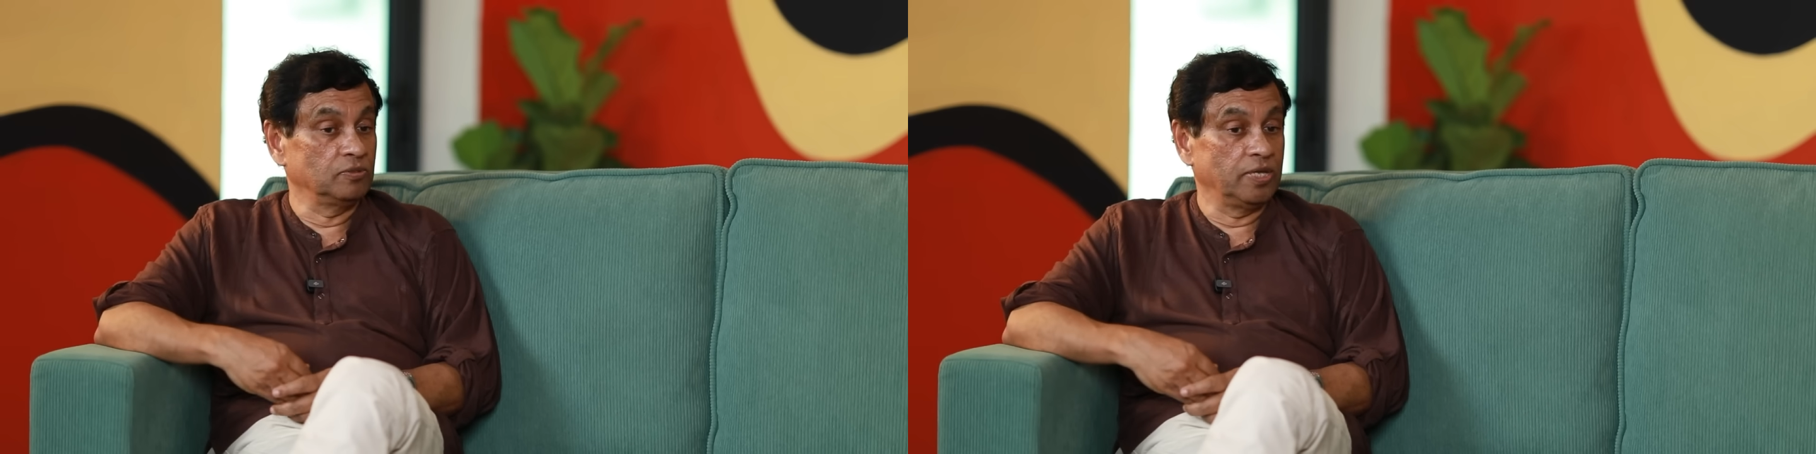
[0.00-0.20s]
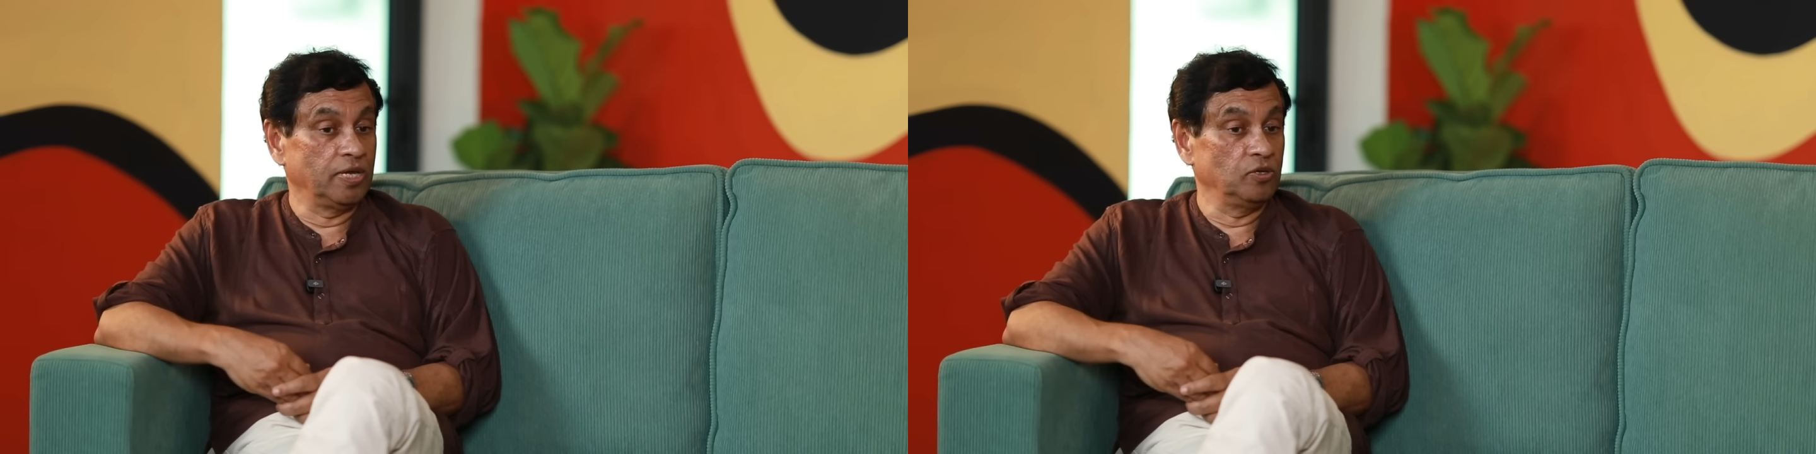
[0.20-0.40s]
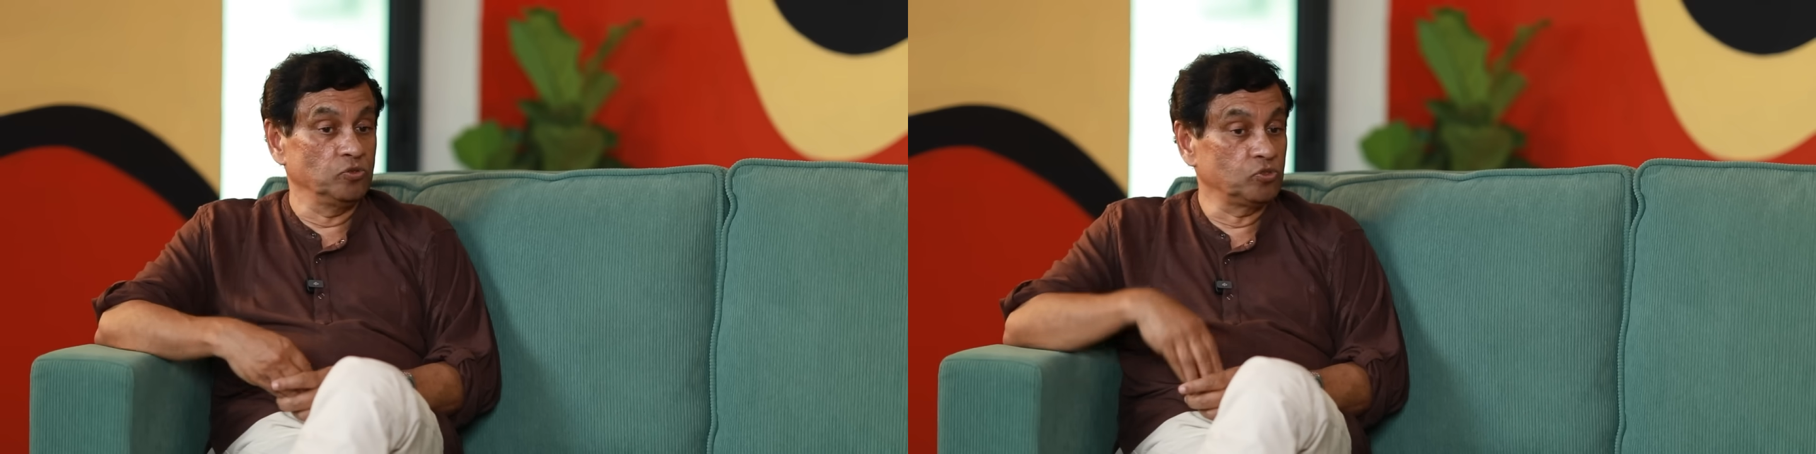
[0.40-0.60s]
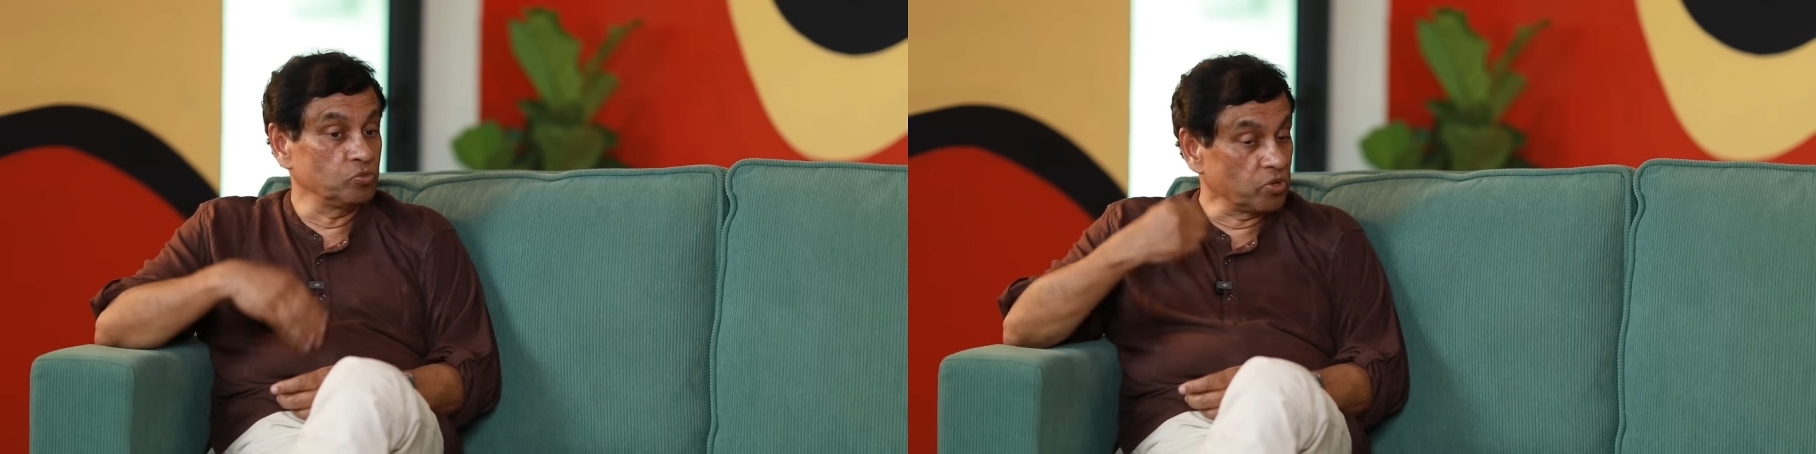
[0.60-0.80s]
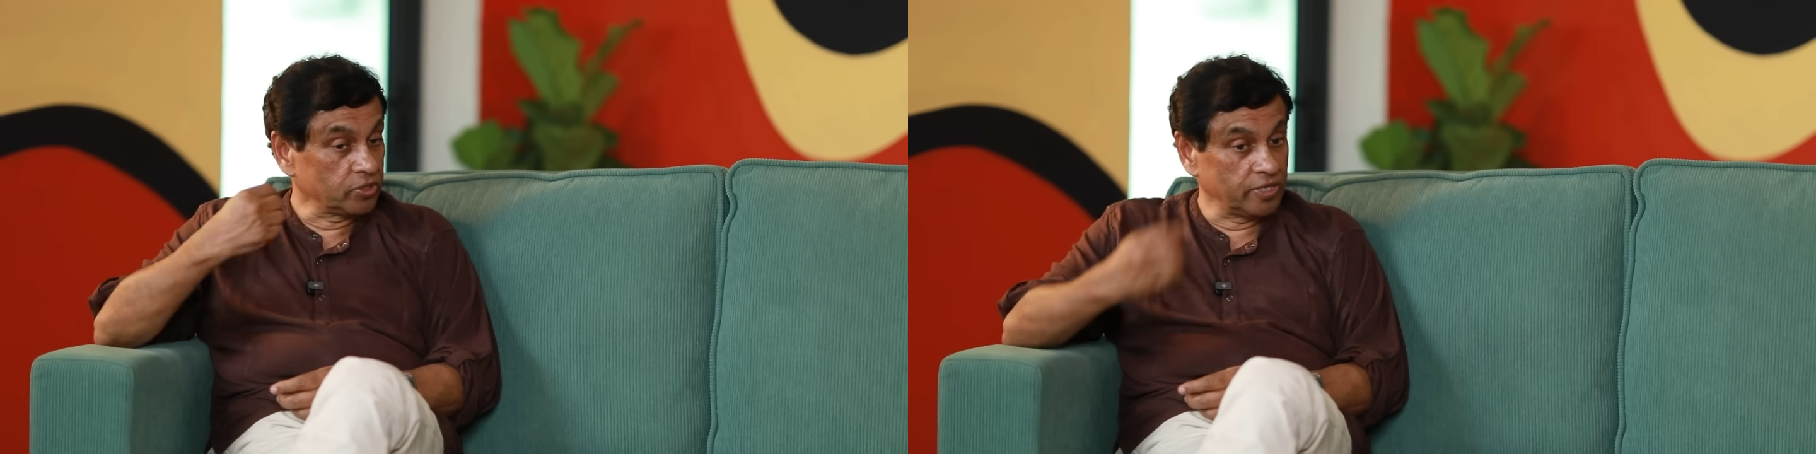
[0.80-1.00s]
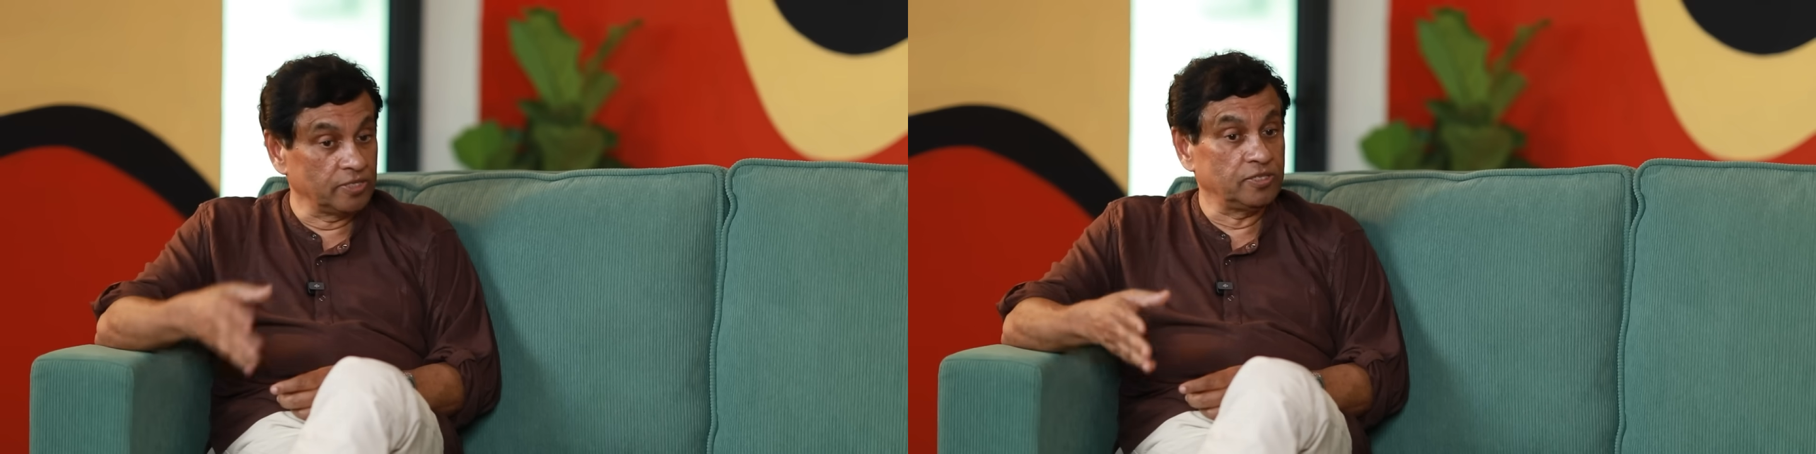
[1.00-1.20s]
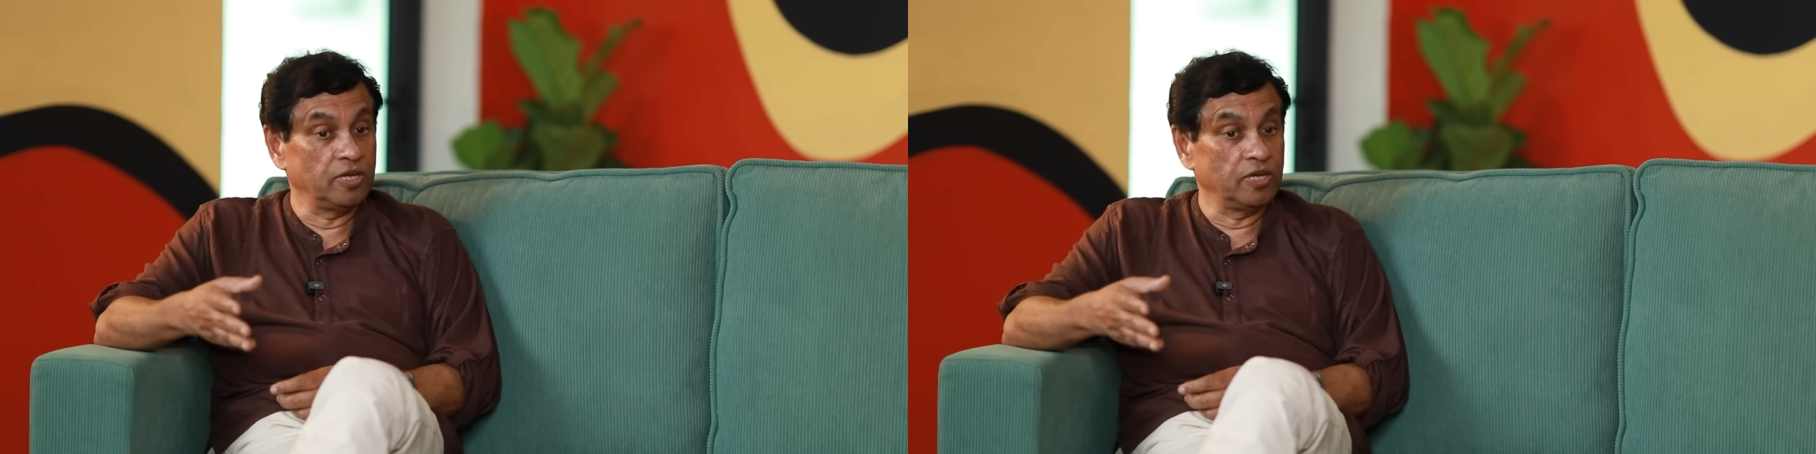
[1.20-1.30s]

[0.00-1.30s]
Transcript: they used to protest,